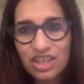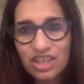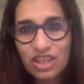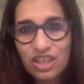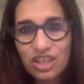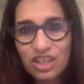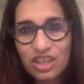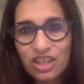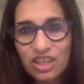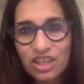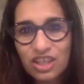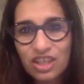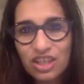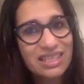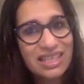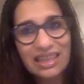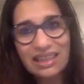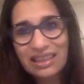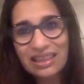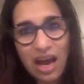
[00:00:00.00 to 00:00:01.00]
hundreds
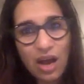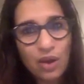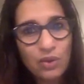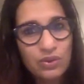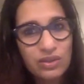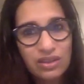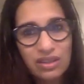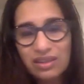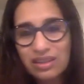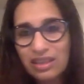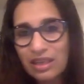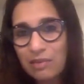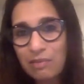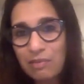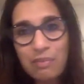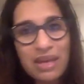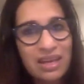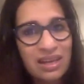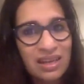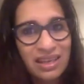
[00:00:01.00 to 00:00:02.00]
and thousands and
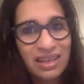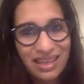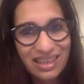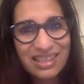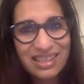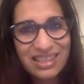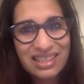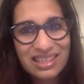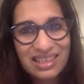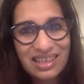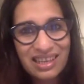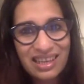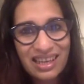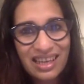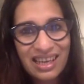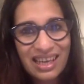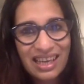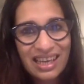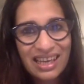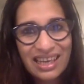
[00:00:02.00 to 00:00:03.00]
millions
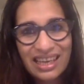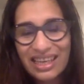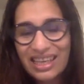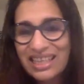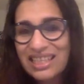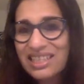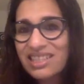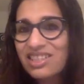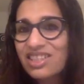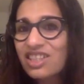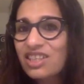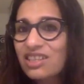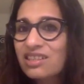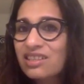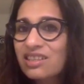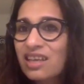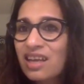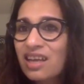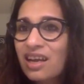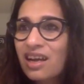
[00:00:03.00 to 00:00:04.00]
is just,